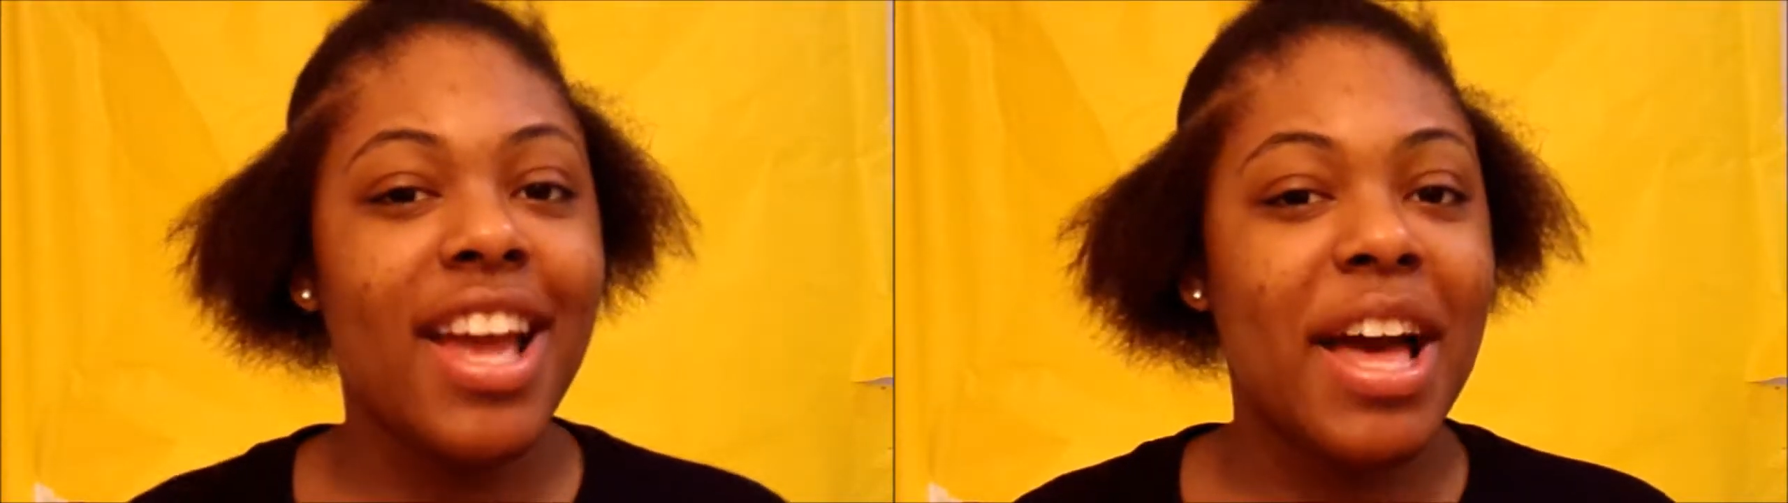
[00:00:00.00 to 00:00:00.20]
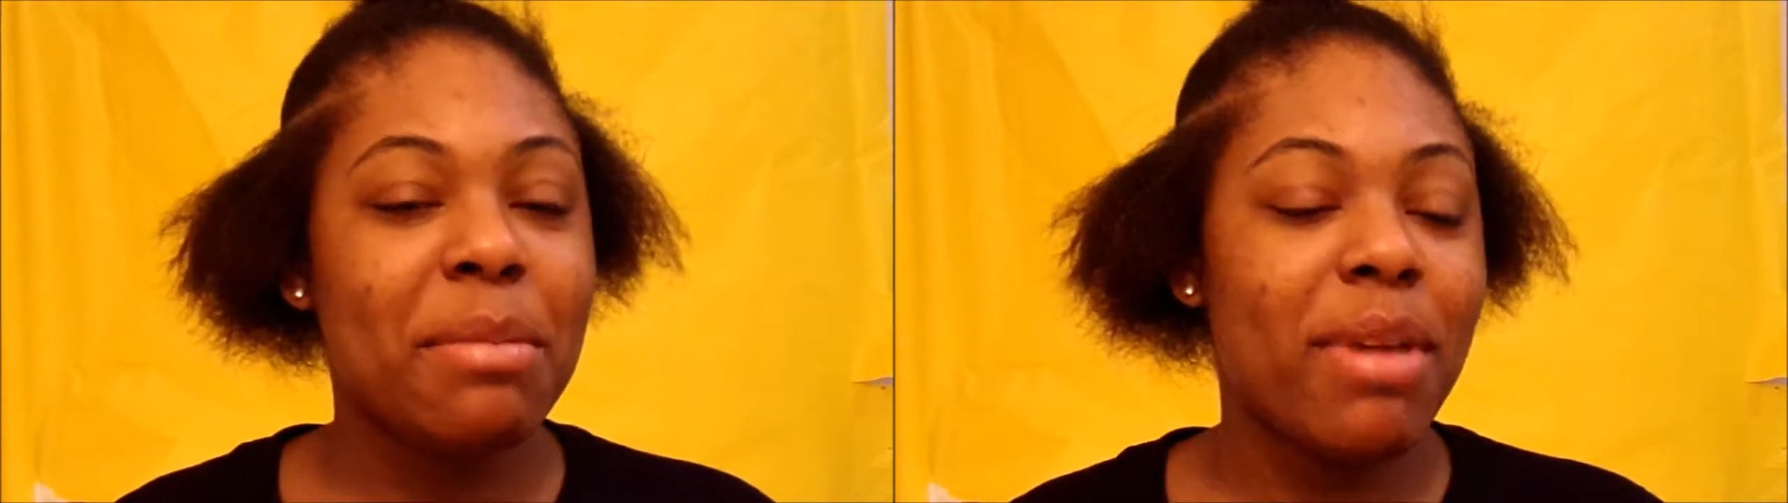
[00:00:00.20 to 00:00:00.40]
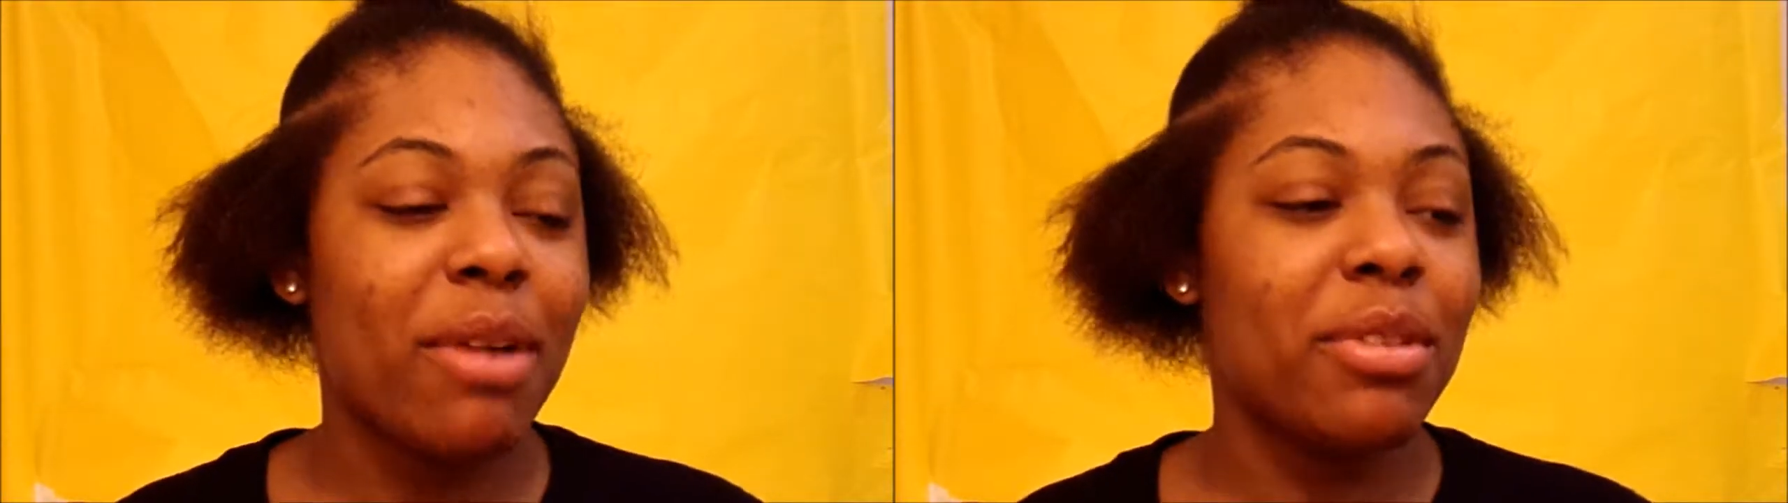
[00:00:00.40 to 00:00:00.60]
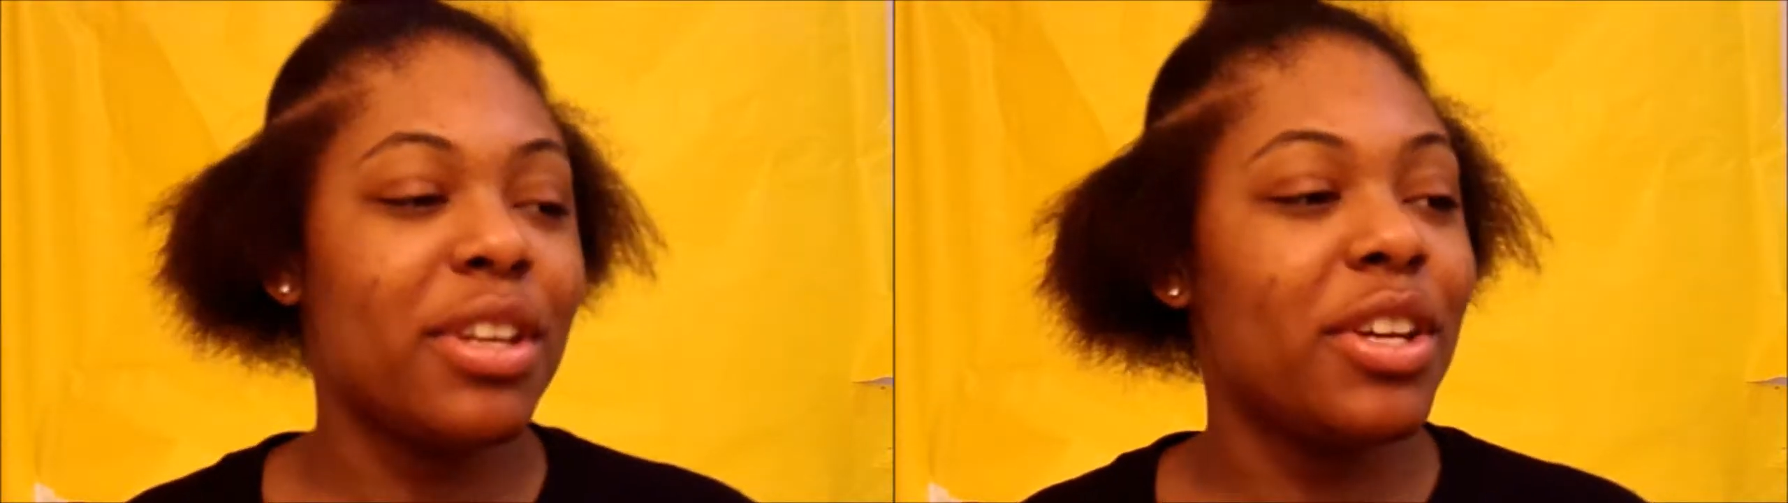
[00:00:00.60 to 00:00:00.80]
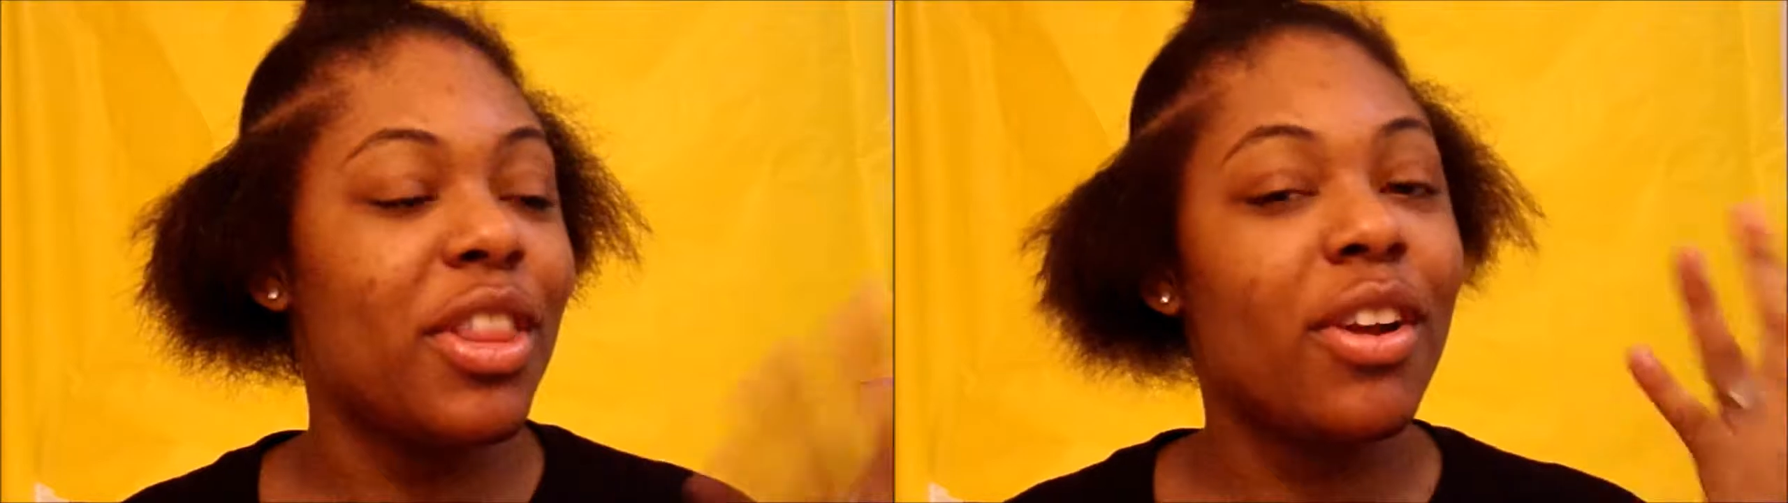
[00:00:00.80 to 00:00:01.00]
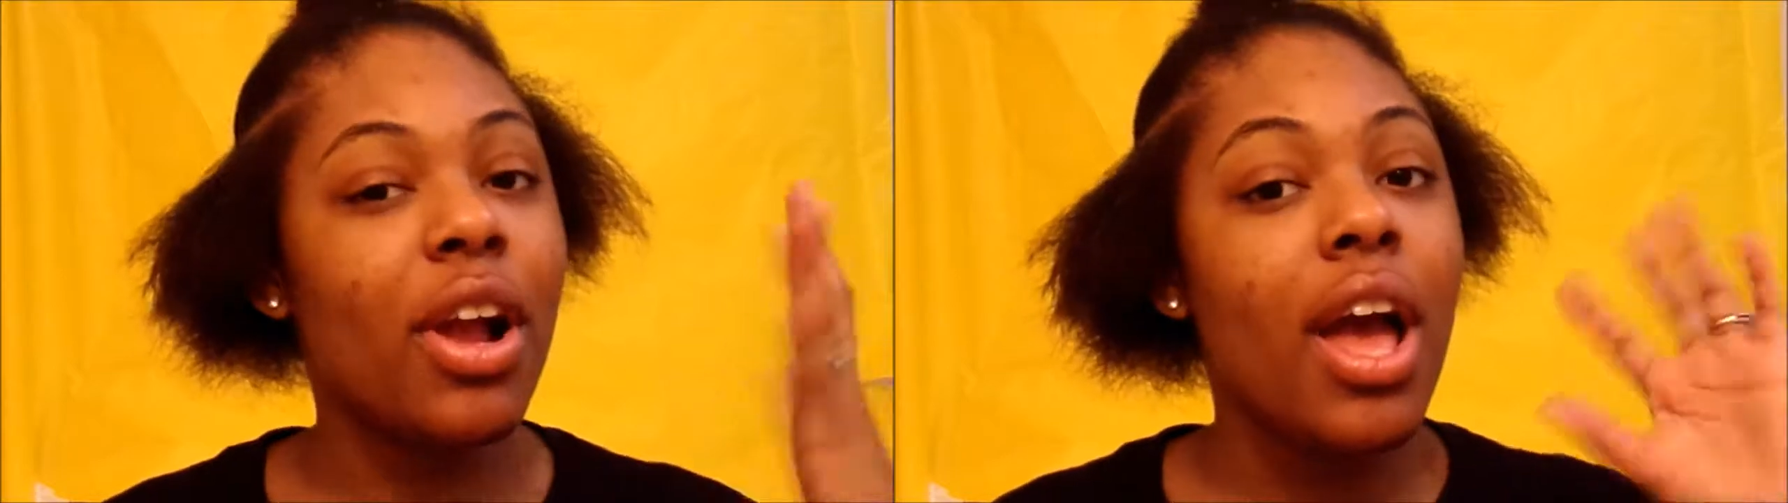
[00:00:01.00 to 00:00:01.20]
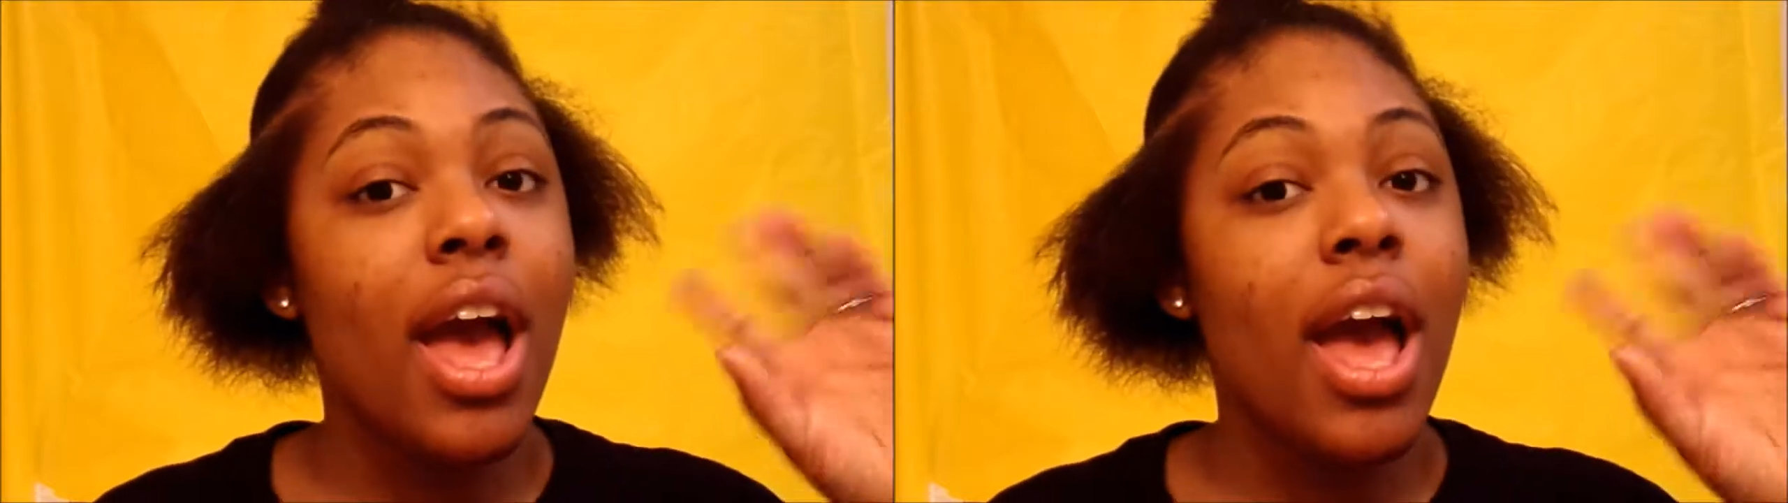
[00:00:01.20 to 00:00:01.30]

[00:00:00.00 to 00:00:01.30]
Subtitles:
I'm back with another